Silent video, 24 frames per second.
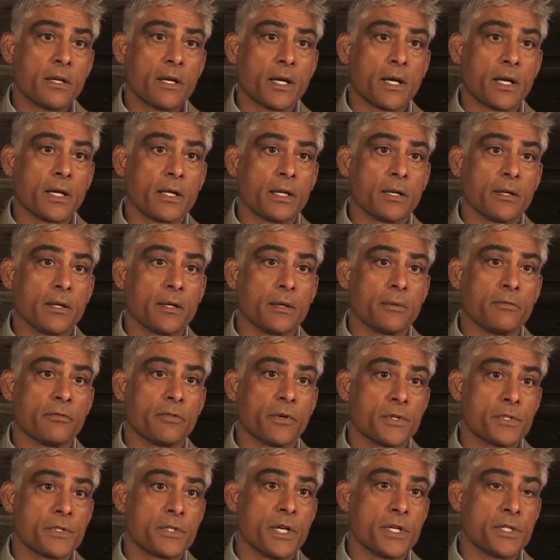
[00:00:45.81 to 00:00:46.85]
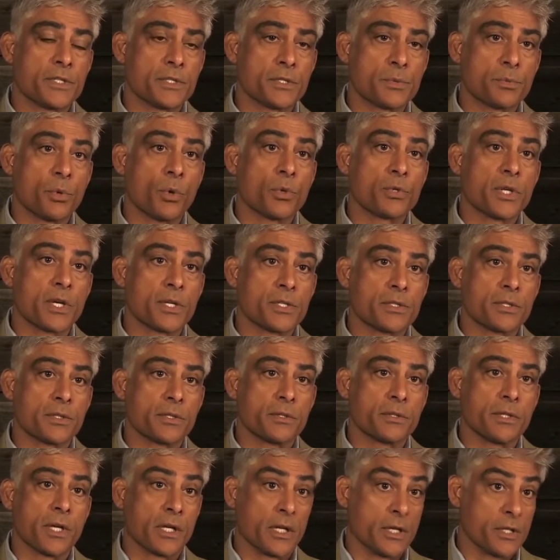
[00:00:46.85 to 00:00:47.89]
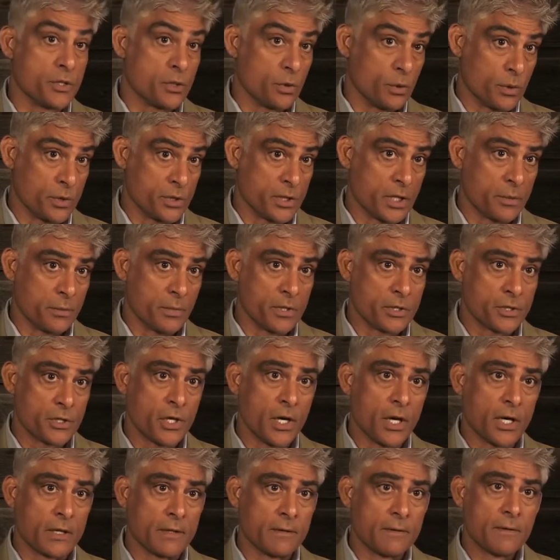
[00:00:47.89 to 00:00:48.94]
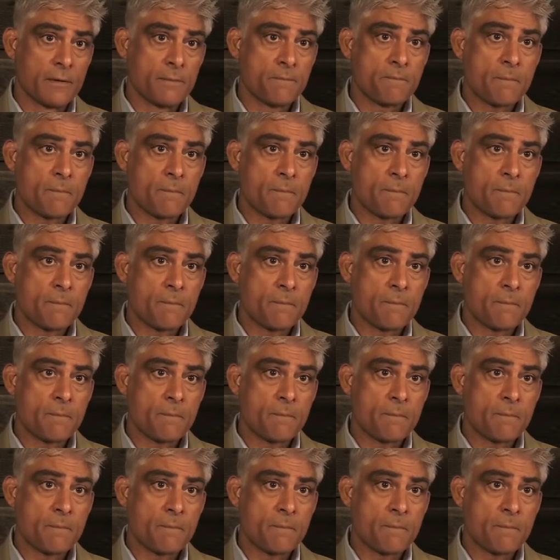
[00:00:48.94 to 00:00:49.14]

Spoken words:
and a First Nations protester, Dudley George, had been shot.